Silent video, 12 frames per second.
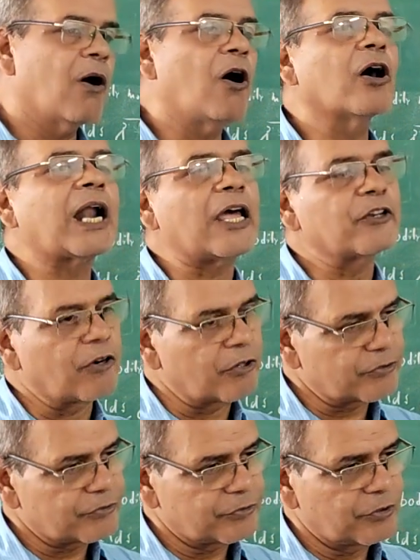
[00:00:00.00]
or
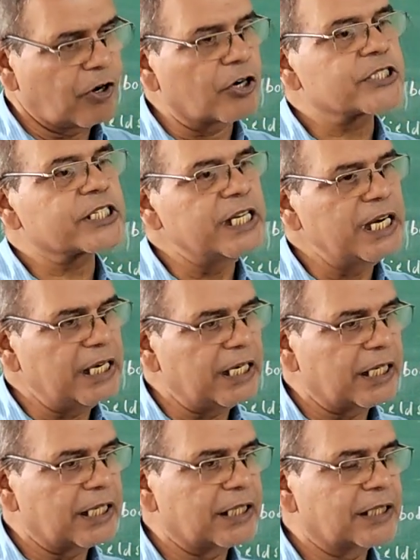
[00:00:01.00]
iron or
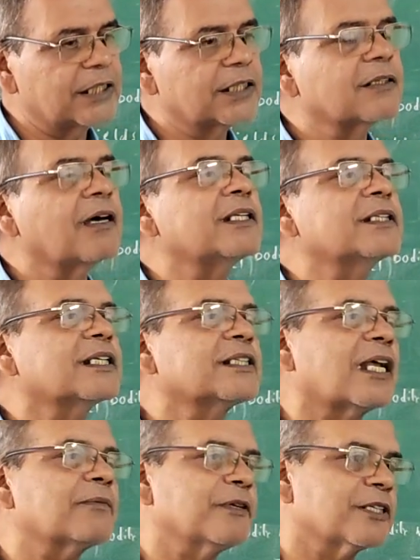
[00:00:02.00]
steel. Where is the
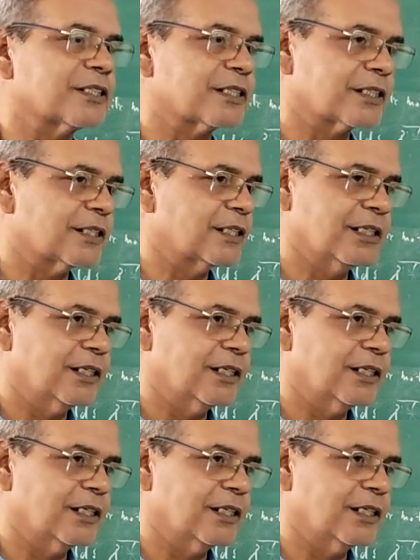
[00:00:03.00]
surface?